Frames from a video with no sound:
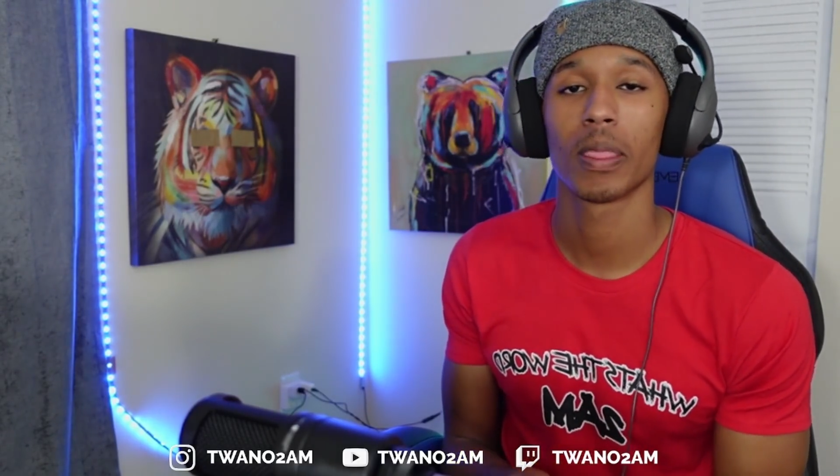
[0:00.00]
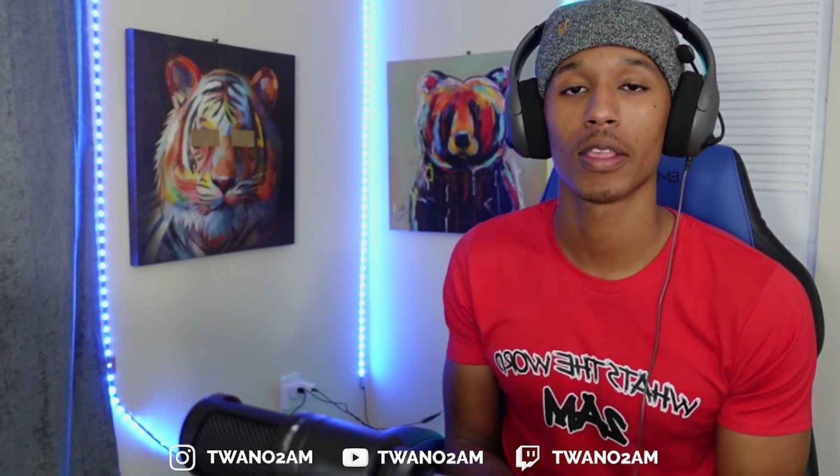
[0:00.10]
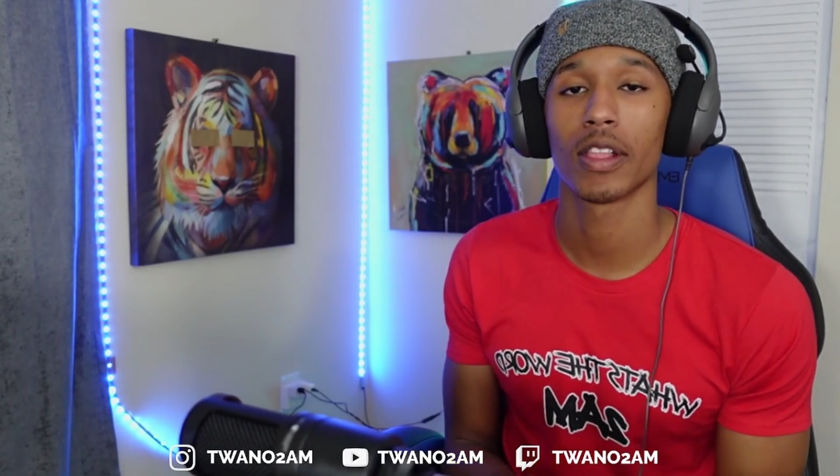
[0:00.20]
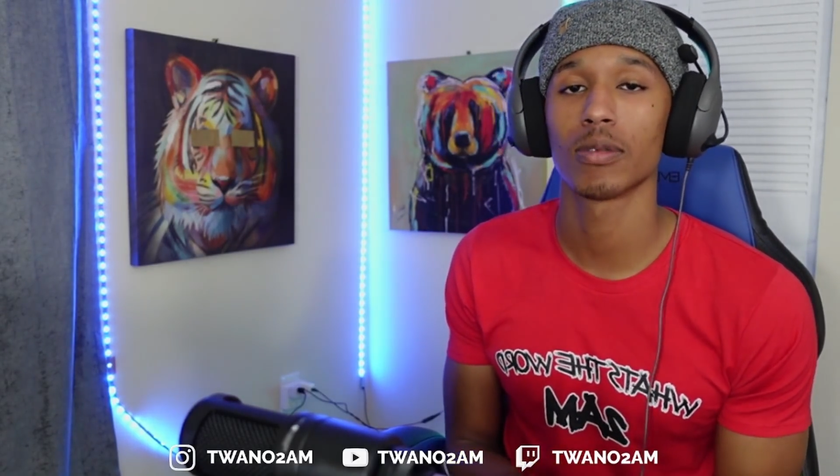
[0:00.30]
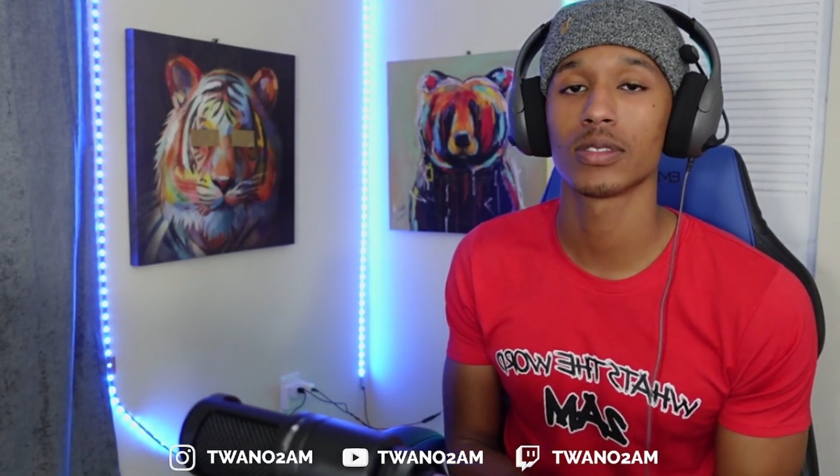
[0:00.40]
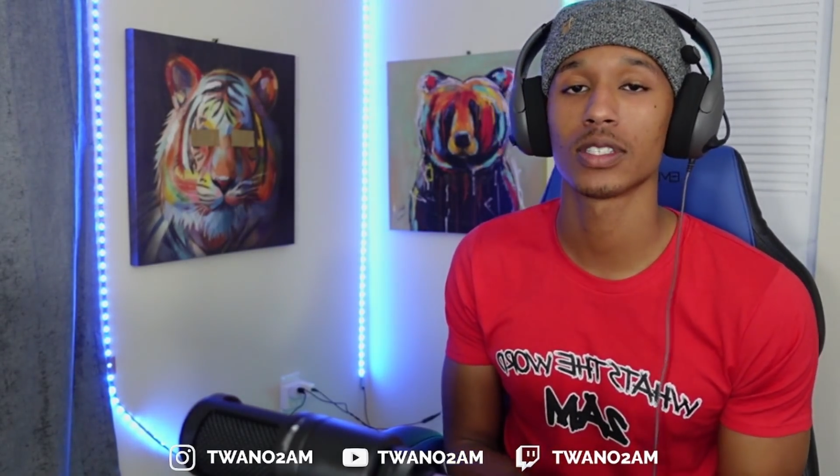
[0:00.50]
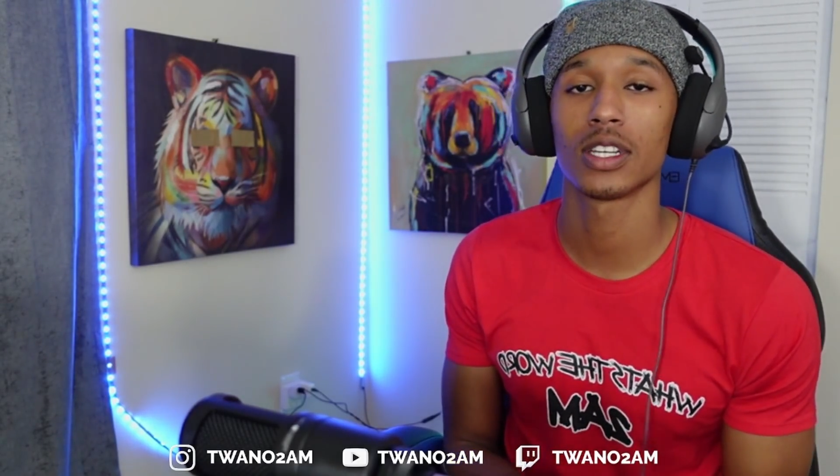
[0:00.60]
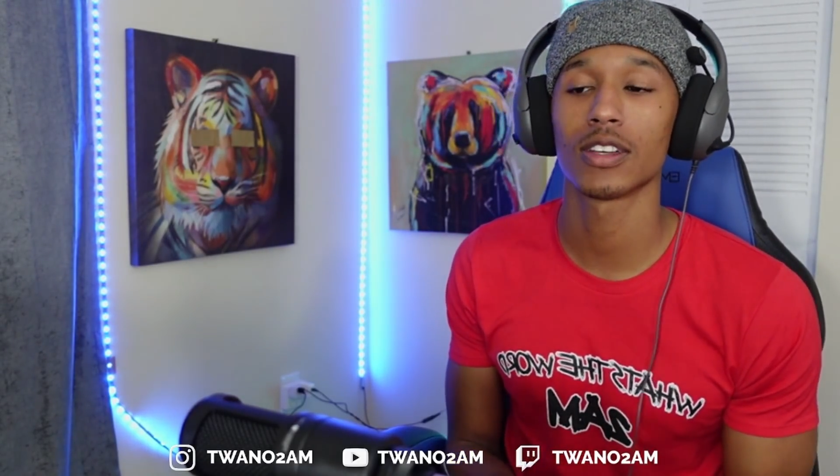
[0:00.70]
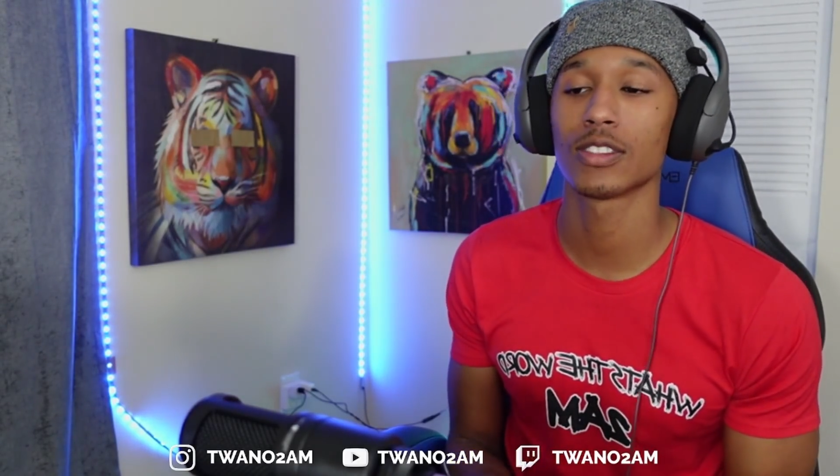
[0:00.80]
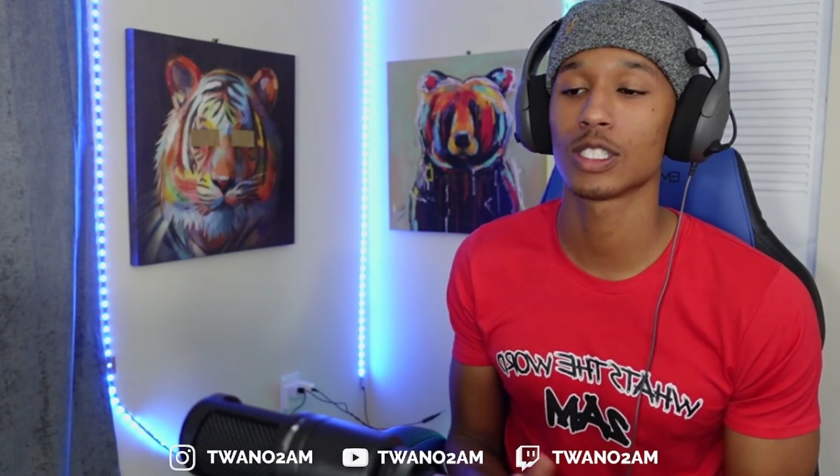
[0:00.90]
know what I'm saying?
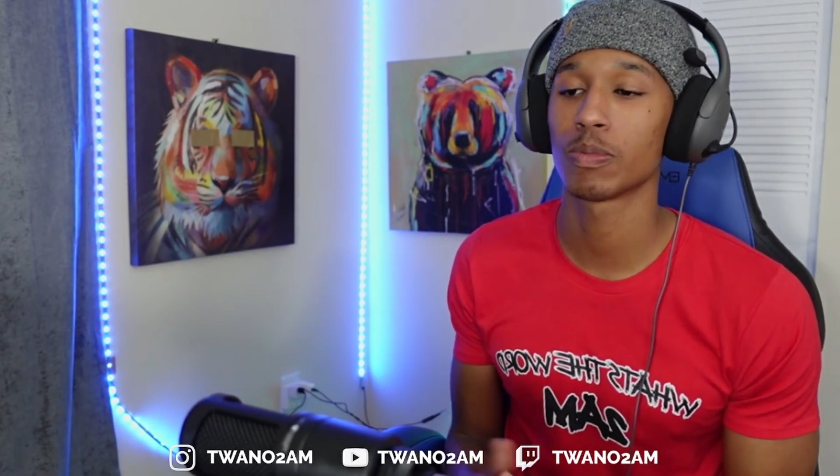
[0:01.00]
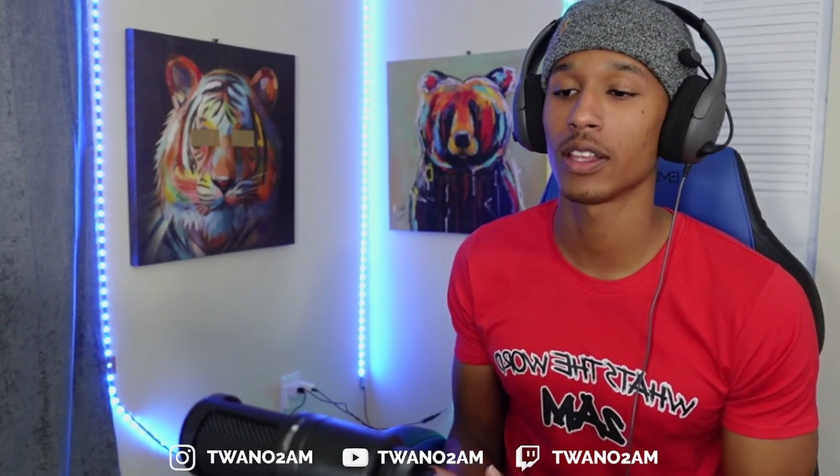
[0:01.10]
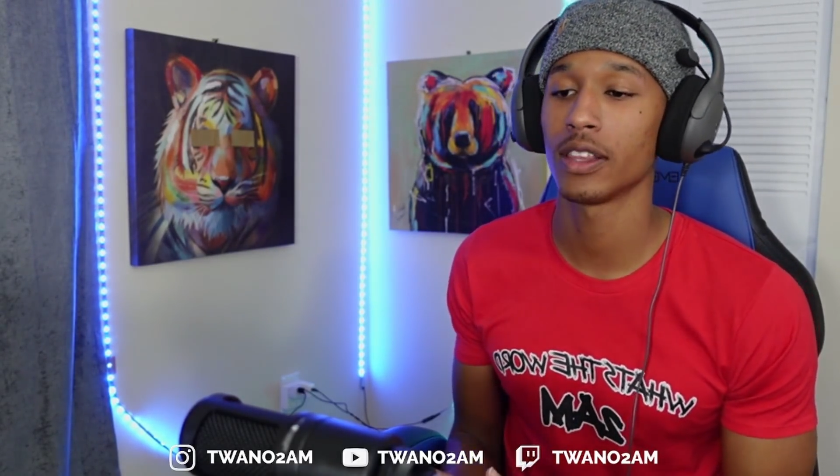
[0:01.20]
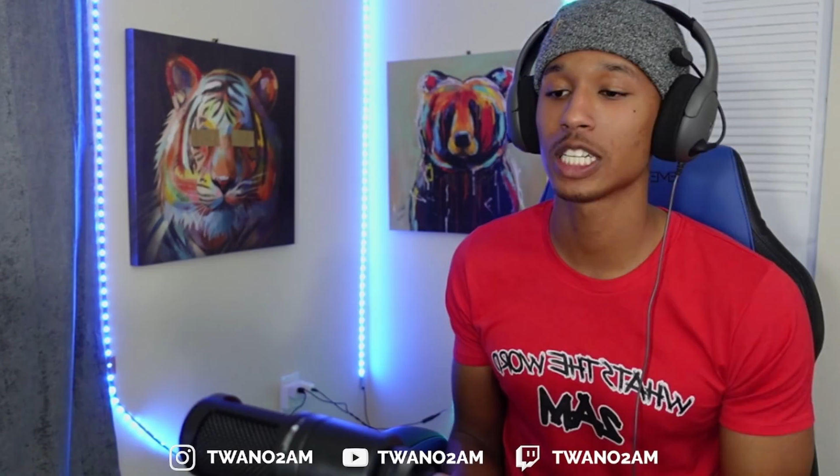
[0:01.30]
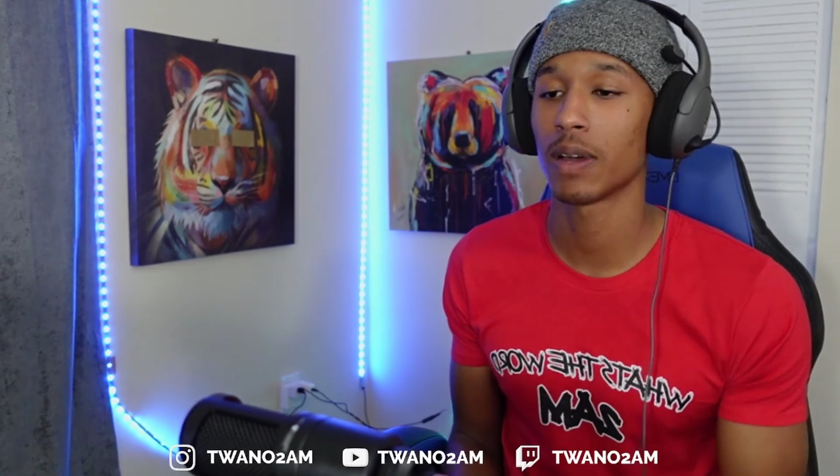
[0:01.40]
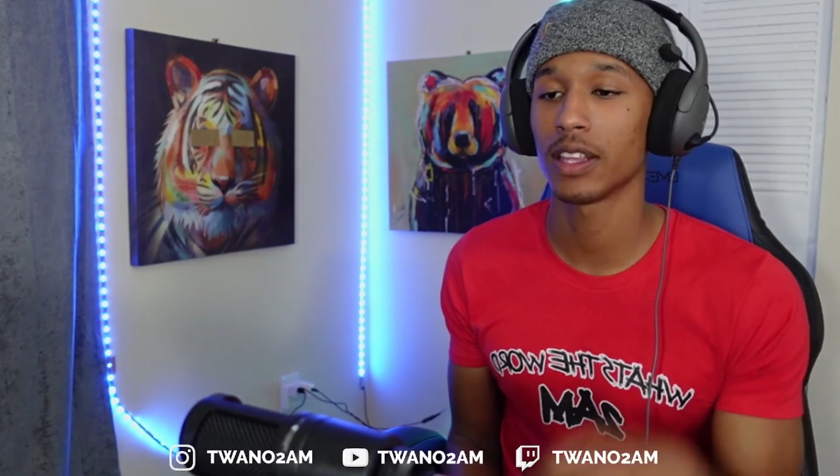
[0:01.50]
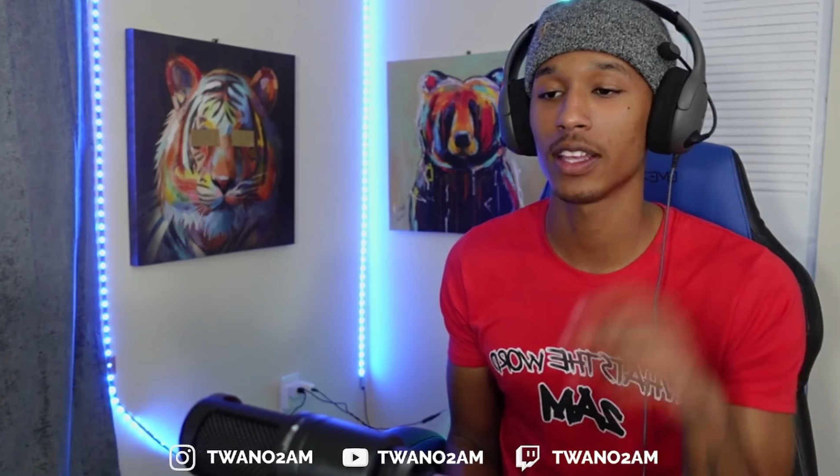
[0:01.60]
Niggas probably